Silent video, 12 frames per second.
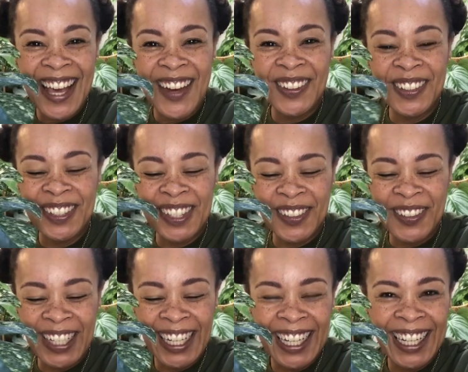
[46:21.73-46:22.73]
All
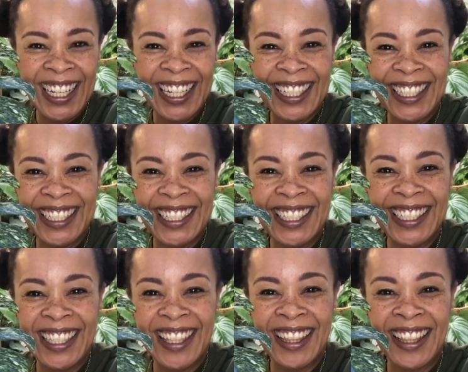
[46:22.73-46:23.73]
three.
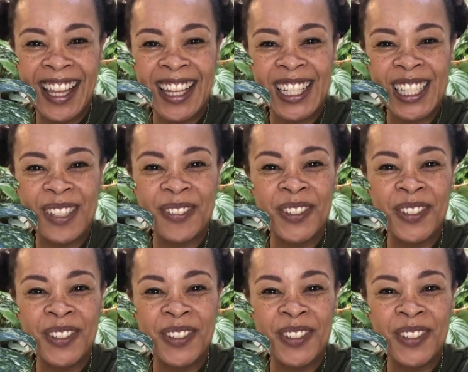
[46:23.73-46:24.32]
Thanks